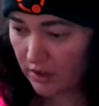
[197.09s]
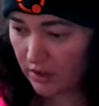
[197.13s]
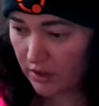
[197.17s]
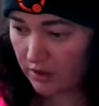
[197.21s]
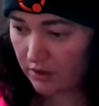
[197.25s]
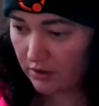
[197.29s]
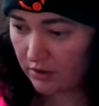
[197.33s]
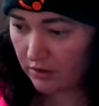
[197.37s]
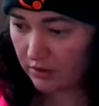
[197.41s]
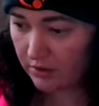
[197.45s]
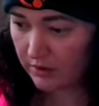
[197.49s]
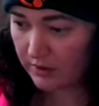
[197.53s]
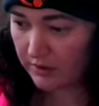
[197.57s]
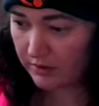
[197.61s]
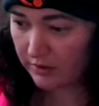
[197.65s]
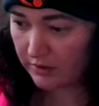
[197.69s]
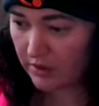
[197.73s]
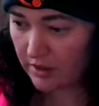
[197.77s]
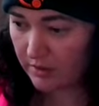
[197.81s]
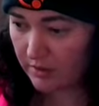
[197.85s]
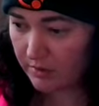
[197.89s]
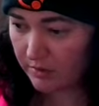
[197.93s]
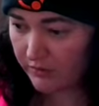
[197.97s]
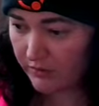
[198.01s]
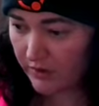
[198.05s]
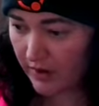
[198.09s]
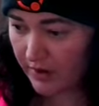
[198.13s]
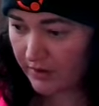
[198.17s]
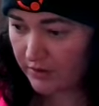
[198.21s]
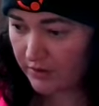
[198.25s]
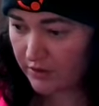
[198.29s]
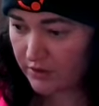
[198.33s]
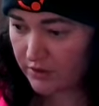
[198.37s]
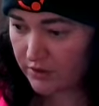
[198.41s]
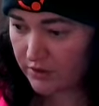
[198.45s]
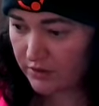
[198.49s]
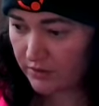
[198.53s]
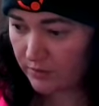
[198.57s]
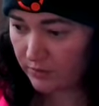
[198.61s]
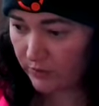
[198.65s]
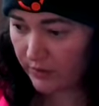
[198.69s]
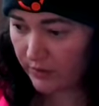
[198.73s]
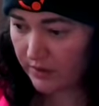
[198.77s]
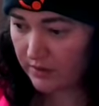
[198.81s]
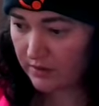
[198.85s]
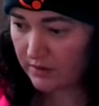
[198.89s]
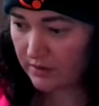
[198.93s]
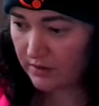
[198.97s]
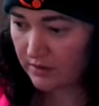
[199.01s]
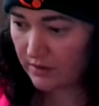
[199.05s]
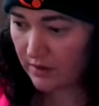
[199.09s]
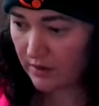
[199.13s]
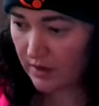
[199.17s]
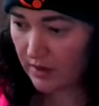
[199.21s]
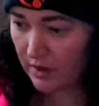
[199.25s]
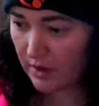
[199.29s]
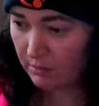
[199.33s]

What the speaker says: An early learning provider's written